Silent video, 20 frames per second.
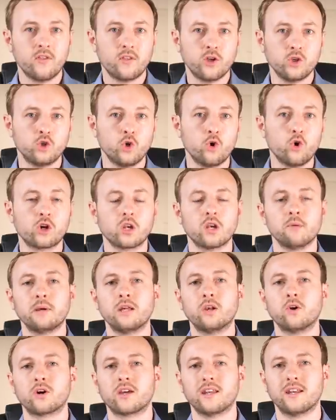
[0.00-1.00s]
that you're going to
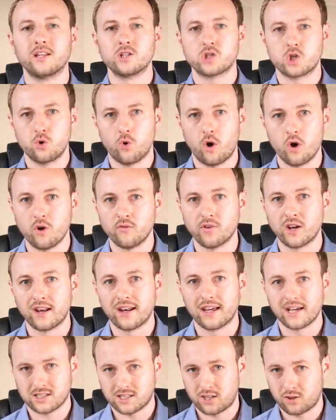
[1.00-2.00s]
be looking into over the
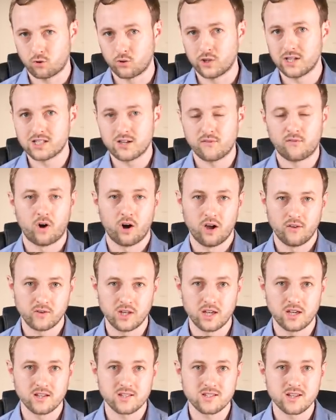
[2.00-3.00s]
next 3 to 5
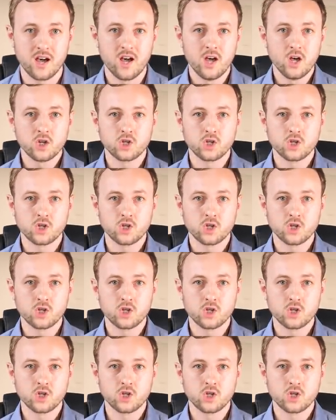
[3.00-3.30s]
years.